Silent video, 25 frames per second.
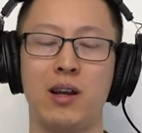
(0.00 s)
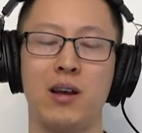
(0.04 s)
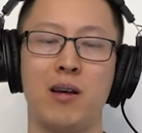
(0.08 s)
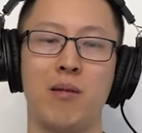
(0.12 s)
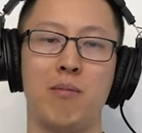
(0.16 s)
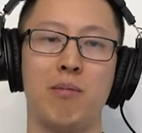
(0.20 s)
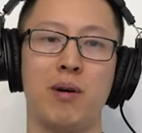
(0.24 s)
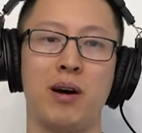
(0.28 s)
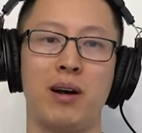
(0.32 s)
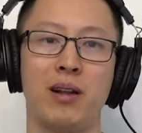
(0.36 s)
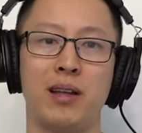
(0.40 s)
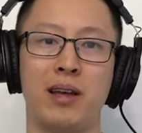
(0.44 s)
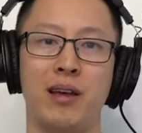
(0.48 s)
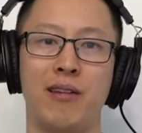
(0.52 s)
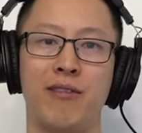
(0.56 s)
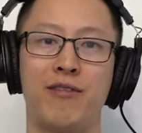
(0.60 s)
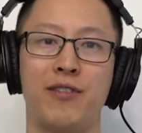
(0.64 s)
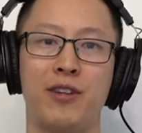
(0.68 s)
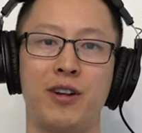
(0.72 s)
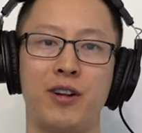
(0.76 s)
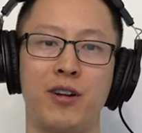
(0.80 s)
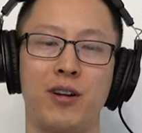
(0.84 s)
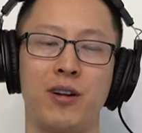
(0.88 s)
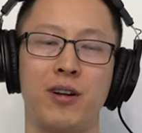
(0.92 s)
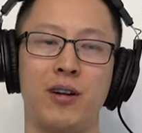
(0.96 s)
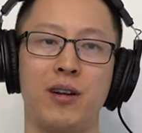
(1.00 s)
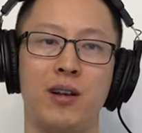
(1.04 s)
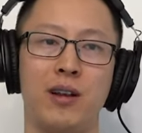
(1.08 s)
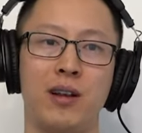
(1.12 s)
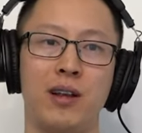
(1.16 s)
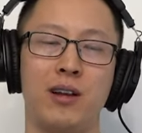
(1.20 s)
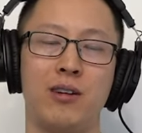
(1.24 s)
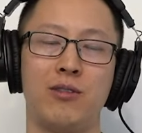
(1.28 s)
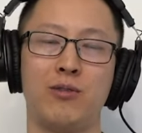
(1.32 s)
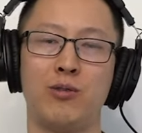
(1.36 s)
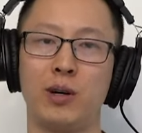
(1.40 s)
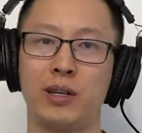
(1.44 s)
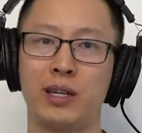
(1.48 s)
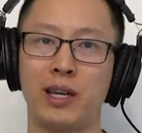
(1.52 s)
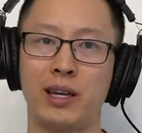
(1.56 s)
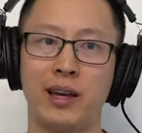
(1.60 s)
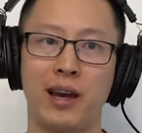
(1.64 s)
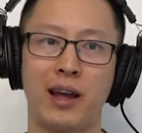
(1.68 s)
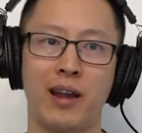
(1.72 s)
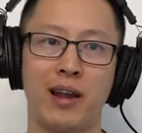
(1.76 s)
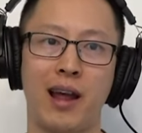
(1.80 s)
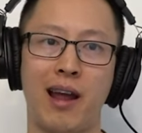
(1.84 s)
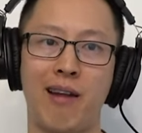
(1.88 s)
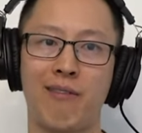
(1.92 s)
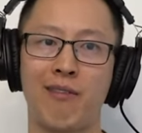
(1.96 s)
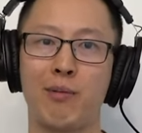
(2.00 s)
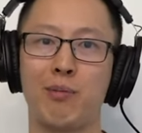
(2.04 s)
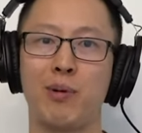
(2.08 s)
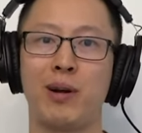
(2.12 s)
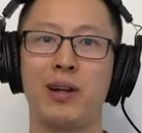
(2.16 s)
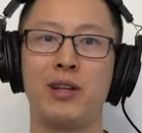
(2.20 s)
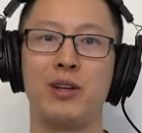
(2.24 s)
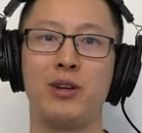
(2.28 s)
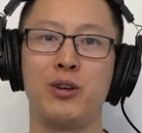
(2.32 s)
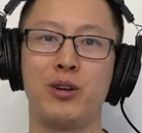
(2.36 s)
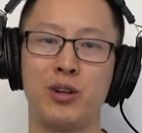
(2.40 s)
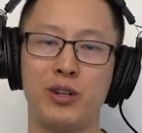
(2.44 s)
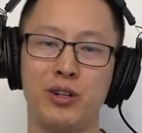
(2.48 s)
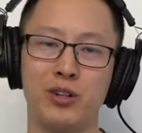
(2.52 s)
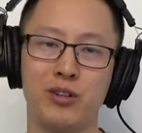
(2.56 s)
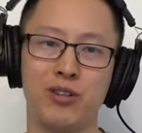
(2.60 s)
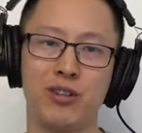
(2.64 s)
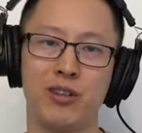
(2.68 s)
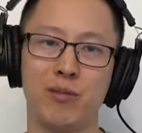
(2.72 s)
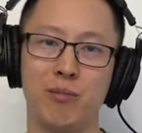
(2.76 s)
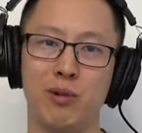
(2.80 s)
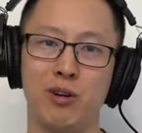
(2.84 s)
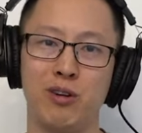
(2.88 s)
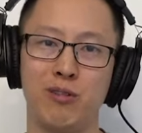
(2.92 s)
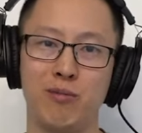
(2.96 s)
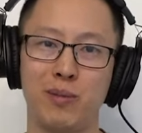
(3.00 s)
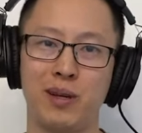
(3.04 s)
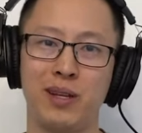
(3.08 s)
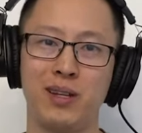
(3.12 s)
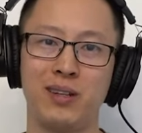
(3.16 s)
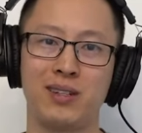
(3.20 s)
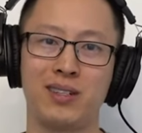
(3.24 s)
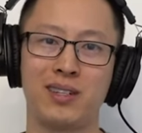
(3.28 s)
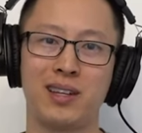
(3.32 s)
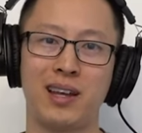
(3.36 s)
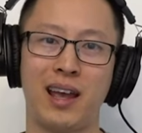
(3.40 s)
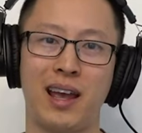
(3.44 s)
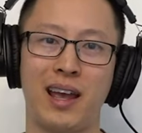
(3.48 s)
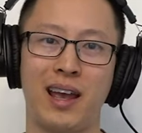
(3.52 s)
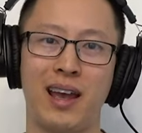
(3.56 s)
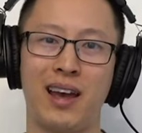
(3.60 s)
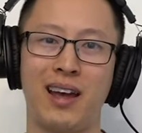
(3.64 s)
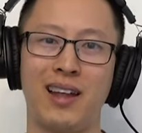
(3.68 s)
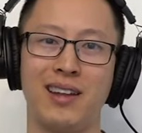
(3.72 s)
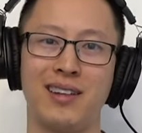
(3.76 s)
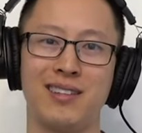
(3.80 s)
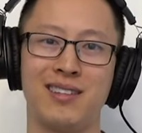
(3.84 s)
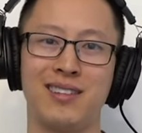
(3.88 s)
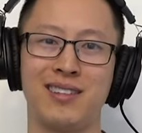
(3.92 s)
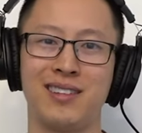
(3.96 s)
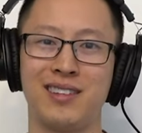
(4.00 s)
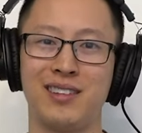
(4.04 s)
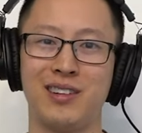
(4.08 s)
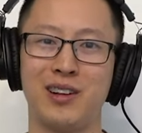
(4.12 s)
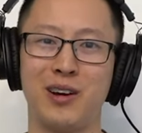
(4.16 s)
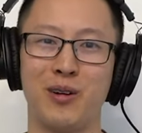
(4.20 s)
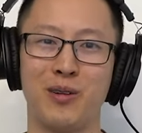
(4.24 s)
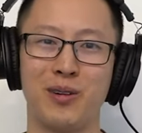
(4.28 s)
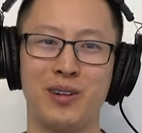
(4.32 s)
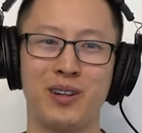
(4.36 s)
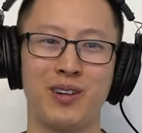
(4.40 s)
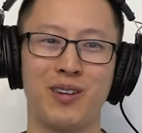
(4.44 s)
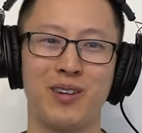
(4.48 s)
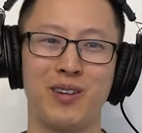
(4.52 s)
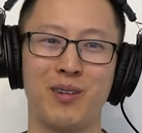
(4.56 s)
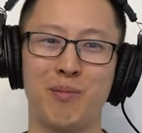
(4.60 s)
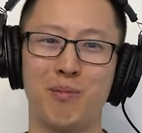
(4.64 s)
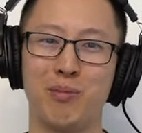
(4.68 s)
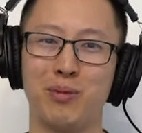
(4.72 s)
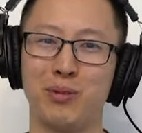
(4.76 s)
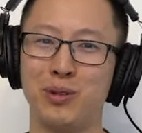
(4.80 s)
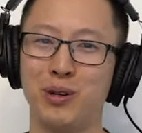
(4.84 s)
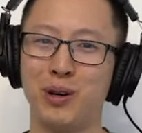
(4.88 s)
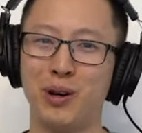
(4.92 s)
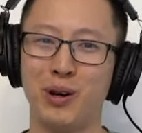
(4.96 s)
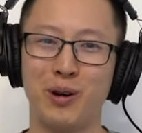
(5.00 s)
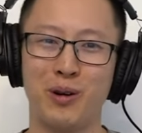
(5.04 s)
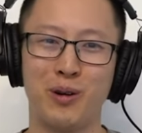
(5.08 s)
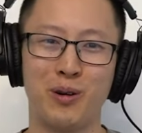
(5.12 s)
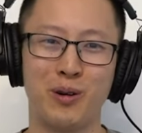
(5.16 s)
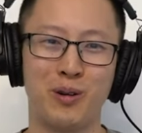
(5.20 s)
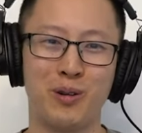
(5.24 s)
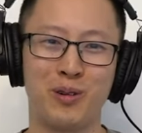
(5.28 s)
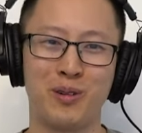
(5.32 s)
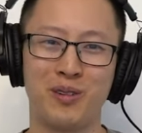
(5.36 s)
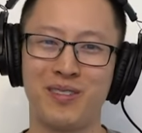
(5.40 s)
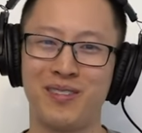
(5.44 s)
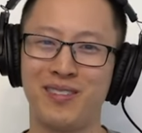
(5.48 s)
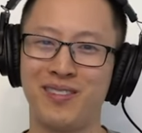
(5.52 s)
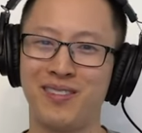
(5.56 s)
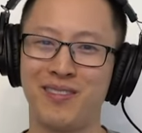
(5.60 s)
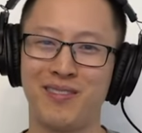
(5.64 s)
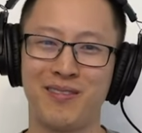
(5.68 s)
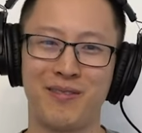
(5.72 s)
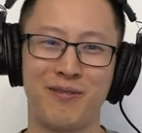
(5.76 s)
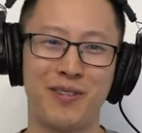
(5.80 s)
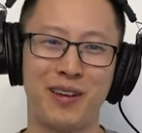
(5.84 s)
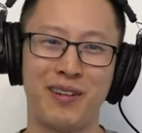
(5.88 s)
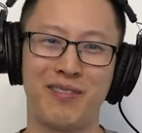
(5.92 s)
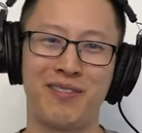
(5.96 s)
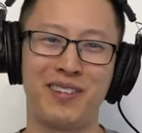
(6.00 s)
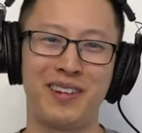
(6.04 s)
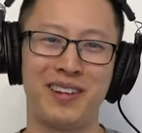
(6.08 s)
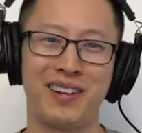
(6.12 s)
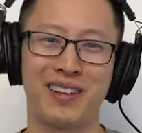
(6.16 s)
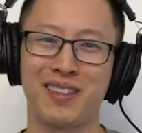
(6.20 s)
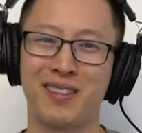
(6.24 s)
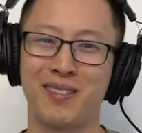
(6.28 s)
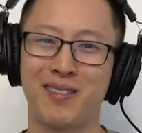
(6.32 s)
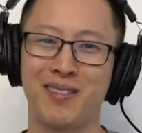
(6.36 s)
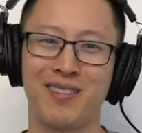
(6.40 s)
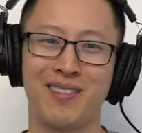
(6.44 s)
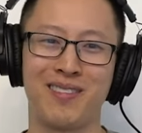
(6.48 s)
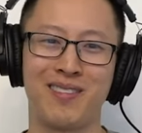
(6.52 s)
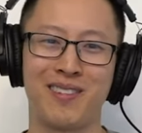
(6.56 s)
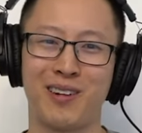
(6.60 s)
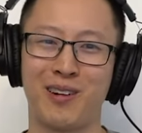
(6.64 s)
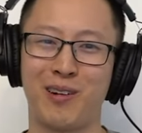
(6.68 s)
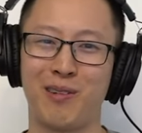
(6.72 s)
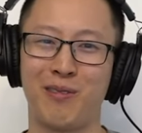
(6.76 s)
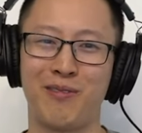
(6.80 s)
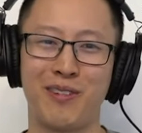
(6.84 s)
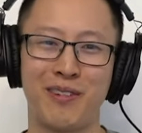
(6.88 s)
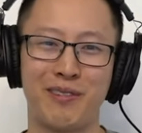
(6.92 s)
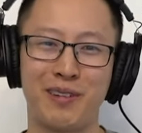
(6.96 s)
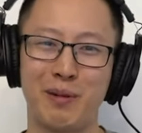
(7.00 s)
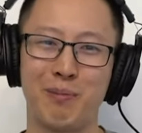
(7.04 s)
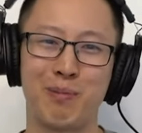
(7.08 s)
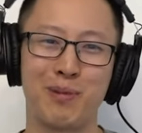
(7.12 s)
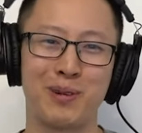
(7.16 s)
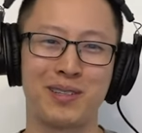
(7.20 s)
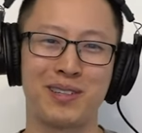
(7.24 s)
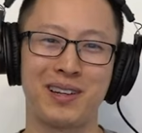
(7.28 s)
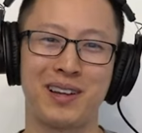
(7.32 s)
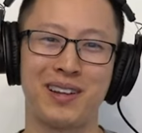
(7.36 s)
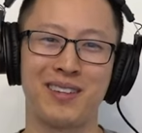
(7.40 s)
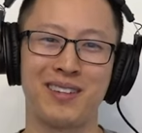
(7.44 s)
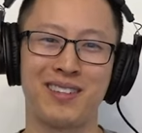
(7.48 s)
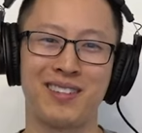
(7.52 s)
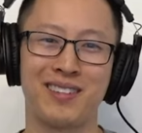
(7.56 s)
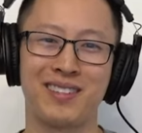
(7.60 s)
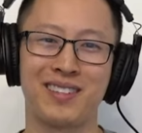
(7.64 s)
But if you're looking at everybody who can do the movement and, you know, you're below fiftieth or fifty percent